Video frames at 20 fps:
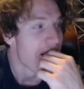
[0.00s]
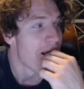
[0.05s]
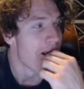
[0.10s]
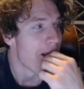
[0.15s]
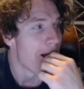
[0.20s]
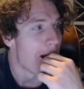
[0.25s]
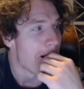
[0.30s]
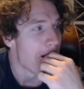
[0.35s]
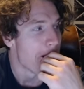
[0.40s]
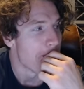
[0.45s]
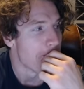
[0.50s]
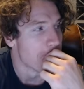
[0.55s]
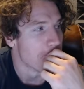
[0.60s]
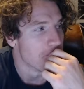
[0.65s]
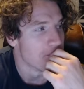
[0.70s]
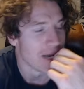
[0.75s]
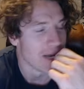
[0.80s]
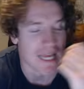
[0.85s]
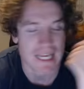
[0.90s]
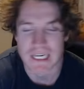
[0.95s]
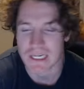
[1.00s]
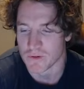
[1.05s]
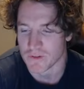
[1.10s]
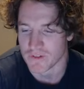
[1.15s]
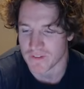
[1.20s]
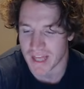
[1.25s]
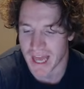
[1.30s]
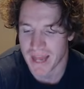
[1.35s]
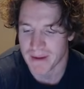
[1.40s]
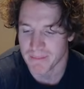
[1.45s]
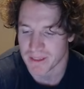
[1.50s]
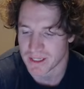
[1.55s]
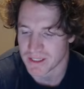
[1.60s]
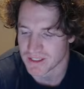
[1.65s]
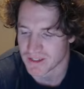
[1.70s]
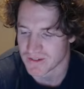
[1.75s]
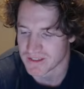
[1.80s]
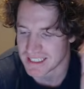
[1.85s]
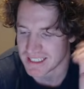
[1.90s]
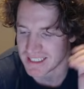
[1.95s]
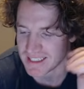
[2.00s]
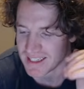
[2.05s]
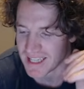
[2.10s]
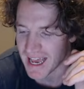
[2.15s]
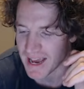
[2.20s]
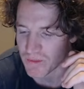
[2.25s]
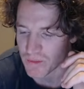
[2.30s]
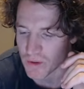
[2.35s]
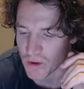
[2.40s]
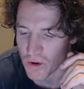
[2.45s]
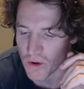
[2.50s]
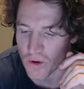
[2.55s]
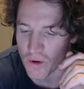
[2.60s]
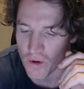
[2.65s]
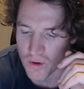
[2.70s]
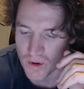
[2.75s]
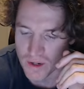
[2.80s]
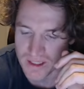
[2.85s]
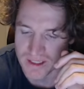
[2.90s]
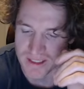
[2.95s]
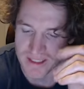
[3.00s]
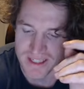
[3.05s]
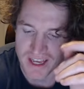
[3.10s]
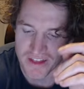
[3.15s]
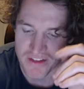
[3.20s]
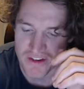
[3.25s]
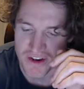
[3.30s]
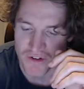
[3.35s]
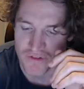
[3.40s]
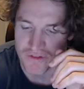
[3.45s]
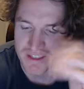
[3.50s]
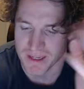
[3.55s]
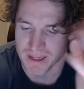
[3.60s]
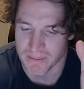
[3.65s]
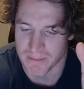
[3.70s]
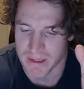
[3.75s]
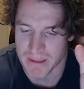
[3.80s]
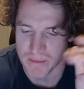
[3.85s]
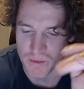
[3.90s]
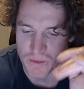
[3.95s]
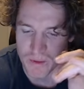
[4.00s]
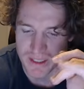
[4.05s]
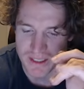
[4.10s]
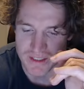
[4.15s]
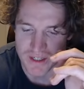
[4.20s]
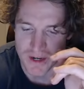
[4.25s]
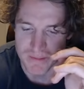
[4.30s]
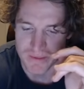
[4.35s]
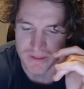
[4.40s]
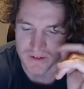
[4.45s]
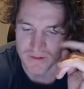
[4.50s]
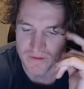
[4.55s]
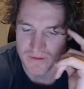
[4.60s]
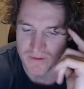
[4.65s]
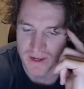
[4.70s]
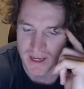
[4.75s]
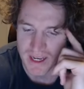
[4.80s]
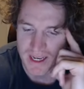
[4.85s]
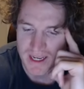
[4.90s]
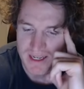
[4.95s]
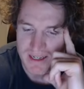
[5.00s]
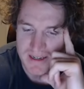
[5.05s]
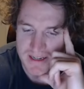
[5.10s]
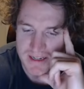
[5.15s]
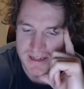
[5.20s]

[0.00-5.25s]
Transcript: In lieu of that, because obviously that is a death knell for some people in terms of his